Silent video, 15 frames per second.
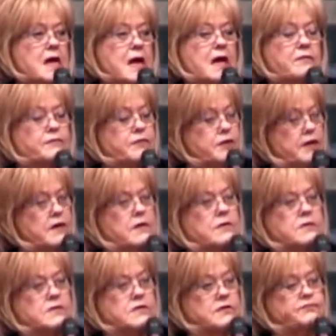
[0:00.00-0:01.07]
If
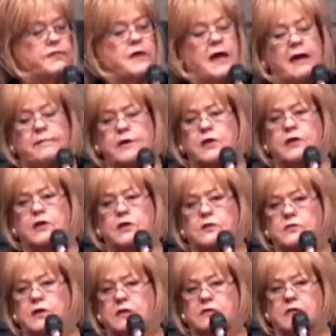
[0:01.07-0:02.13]
years, if, how many
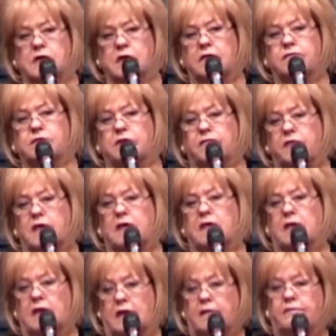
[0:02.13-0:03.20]
years has the gifts of
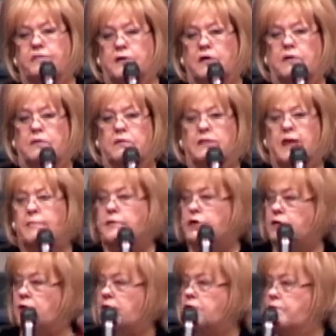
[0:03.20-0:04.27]
healing left the earth? How
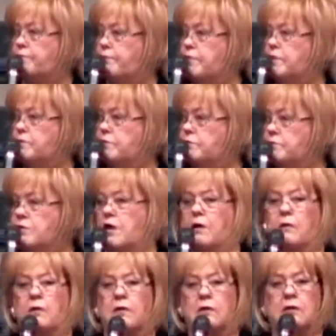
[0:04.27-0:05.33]
many other preachers
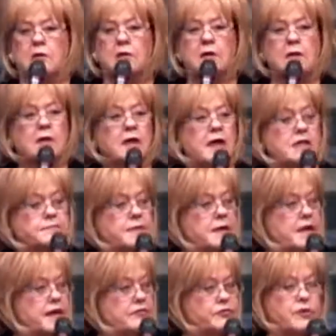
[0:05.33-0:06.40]
know? It's been
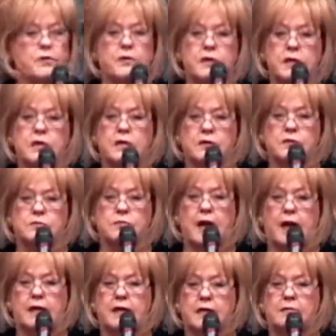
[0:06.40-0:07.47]
like 30 years,
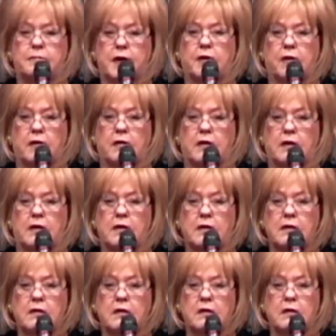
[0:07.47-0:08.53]
right, in America.
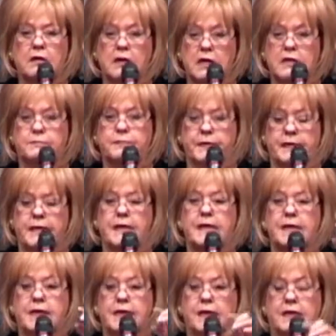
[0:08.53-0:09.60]
It's
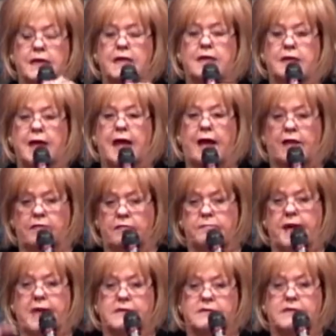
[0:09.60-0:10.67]
beginning again now, the
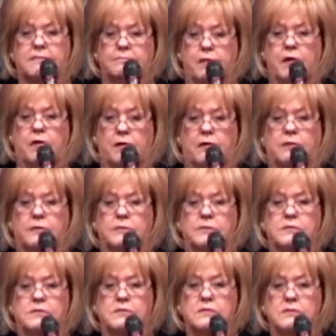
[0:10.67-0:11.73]
massive
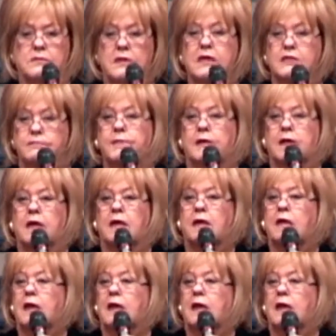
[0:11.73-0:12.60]
miracles. It's begin.